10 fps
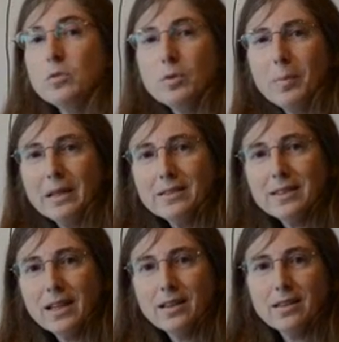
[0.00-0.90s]
to
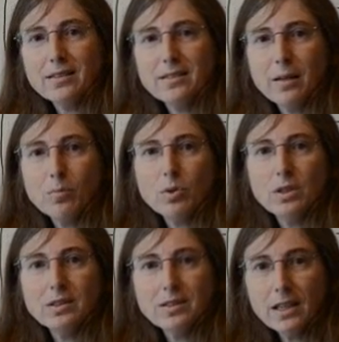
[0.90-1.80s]
maintain the same
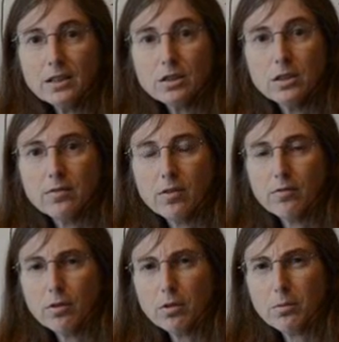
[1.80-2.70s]
pronunciation of the
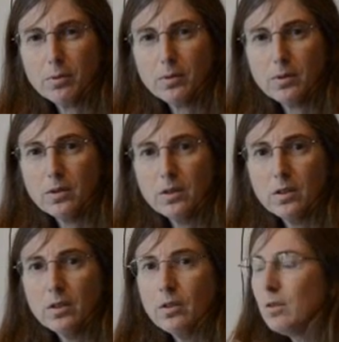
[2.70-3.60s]
verb.
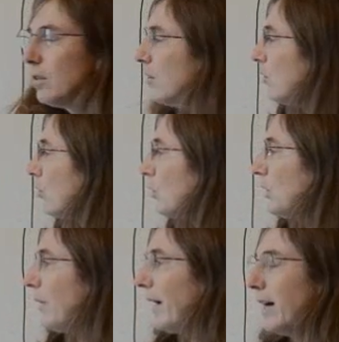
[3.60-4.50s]
So
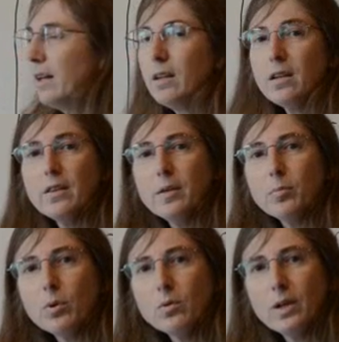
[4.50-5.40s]
when you add the
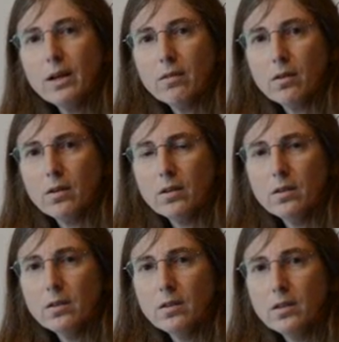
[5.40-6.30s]
pronoun
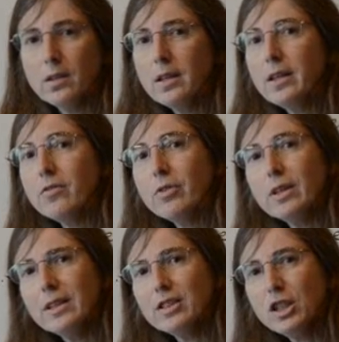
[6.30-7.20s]
on, if
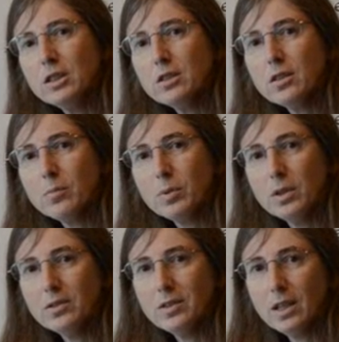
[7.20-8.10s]
it changes the
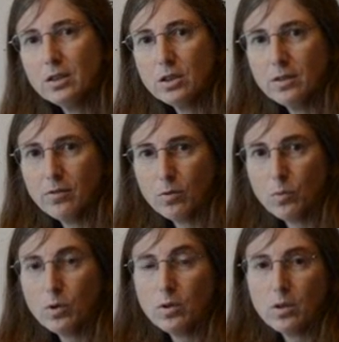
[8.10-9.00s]
pronunciation of the
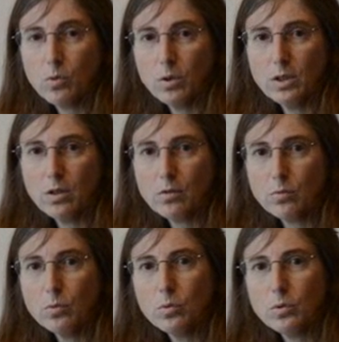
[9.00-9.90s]
word according to the
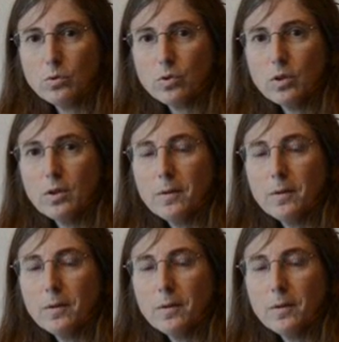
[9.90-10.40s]
rules,